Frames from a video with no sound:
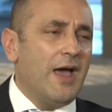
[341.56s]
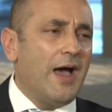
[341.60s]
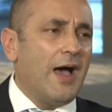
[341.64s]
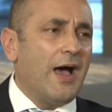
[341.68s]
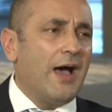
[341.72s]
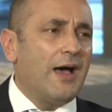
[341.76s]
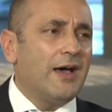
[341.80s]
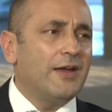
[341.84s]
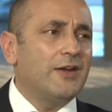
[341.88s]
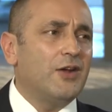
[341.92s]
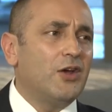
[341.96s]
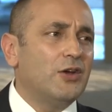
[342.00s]

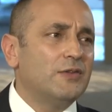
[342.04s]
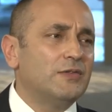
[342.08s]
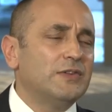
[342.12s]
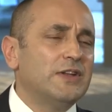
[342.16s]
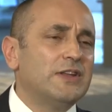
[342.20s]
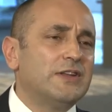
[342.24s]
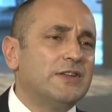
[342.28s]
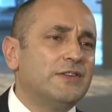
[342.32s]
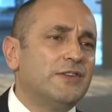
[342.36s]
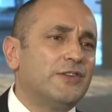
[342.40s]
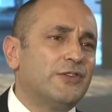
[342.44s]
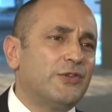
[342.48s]
aren't overly
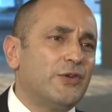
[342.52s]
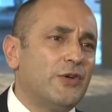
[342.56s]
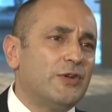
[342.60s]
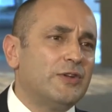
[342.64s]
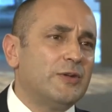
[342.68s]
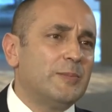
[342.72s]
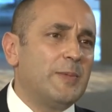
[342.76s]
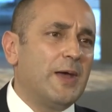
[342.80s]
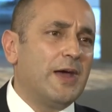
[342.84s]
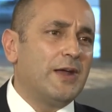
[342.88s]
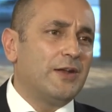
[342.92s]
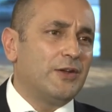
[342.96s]
concerned
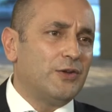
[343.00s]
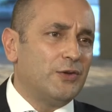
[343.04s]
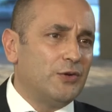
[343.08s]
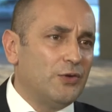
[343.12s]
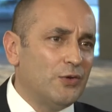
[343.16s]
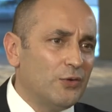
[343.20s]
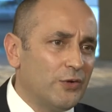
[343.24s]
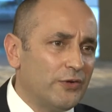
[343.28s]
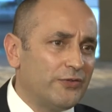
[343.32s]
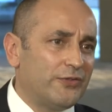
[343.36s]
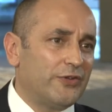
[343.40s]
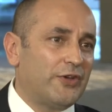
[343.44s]
about
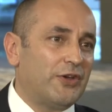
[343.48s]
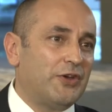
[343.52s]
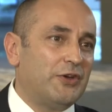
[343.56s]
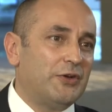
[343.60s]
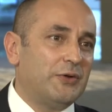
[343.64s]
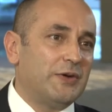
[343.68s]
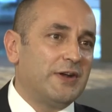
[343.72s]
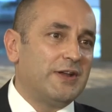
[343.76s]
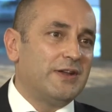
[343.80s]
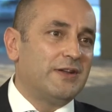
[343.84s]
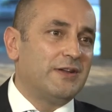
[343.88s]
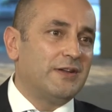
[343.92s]
your
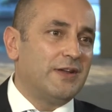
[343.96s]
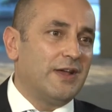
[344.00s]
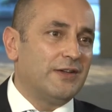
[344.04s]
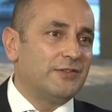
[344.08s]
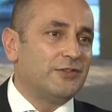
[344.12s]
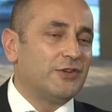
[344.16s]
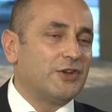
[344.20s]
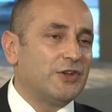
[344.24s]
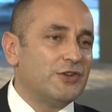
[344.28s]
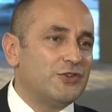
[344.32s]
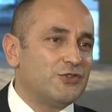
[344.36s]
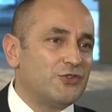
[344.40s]
security as
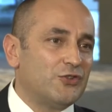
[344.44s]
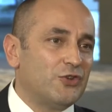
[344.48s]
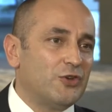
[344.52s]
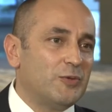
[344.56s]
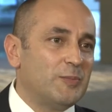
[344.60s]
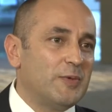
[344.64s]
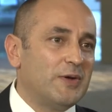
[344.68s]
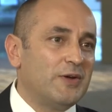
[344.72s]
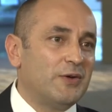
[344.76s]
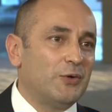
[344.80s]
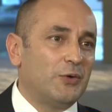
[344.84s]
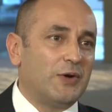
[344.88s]
a
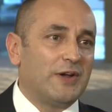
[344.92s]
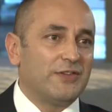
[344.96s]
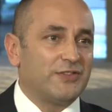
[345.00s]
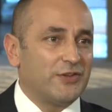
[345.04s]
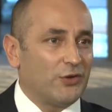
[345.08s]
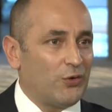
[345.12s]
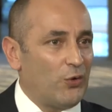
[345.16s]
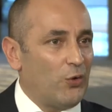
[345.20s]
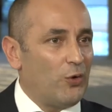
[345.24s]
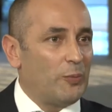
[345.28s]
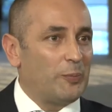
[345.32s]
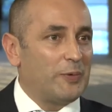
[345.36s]
consumer or as a
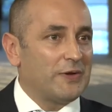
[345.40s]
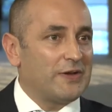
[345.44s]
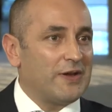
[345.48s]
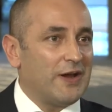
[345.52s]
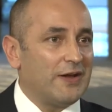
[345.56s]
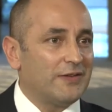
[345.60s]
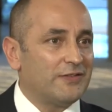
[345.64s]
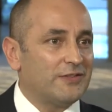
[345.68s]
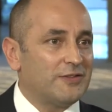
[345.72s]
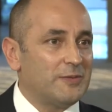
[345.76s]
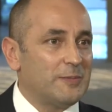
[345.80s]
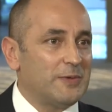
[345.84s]
corporate
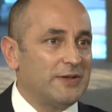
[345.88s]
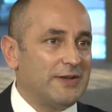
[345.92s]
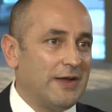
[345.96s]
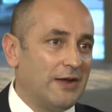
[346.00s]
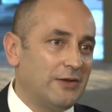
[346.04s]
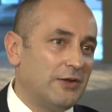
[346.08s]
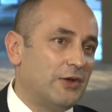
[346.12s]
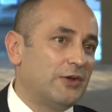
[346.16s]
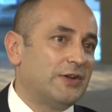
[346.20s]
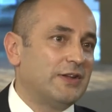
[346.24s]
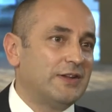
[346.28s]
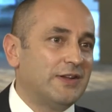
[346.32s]
customer
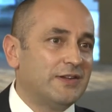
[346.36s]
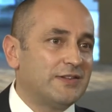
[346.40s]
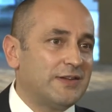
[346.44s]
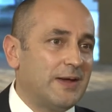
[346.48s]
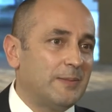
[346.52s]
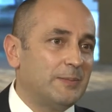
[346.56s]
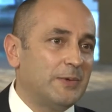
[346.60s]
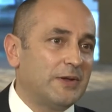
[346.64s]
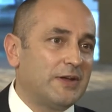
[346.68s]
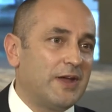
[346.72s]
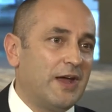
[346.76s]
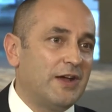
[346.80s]
downloading this
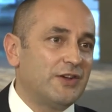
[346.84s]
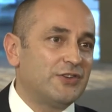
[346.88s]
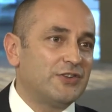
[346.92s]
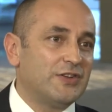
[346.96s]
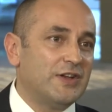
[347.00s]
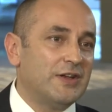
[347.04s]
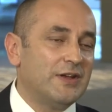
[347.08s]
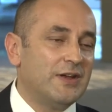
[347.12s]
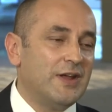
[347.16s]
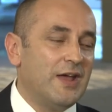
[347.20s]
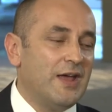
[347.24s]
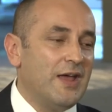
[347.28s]

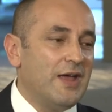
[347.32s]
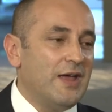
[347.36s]
application.